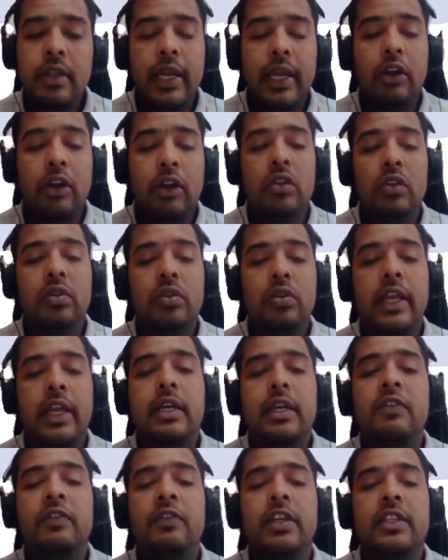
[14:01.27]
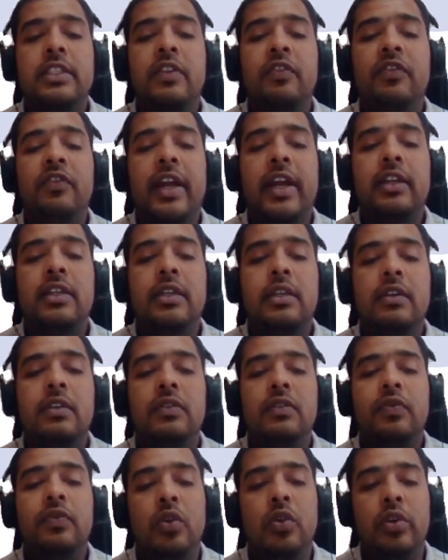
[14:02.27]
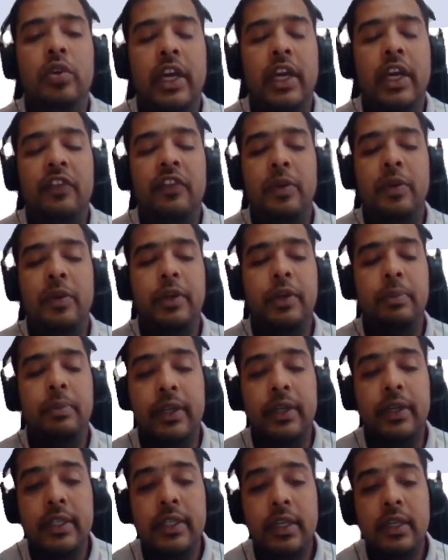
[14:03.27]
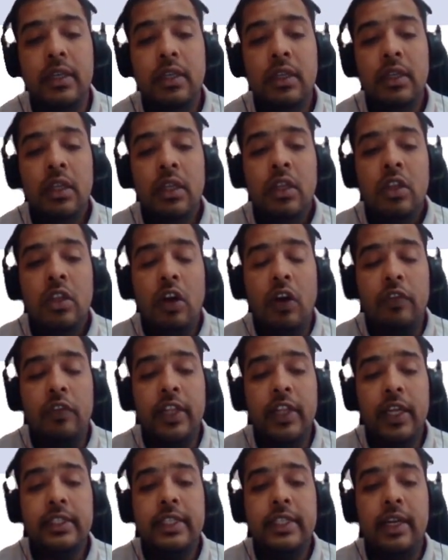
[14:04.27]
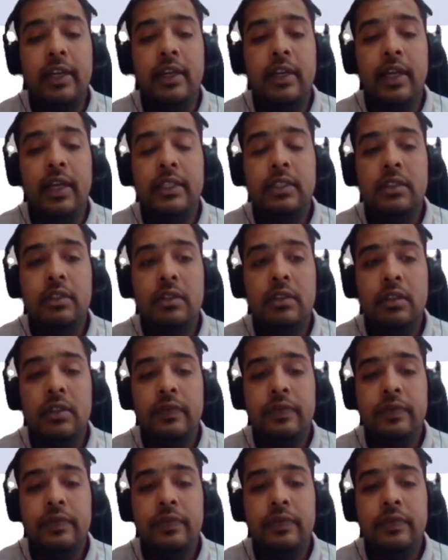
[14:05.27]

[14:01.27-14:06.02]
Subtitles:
and also like conversion factor floored at 50% of the standardized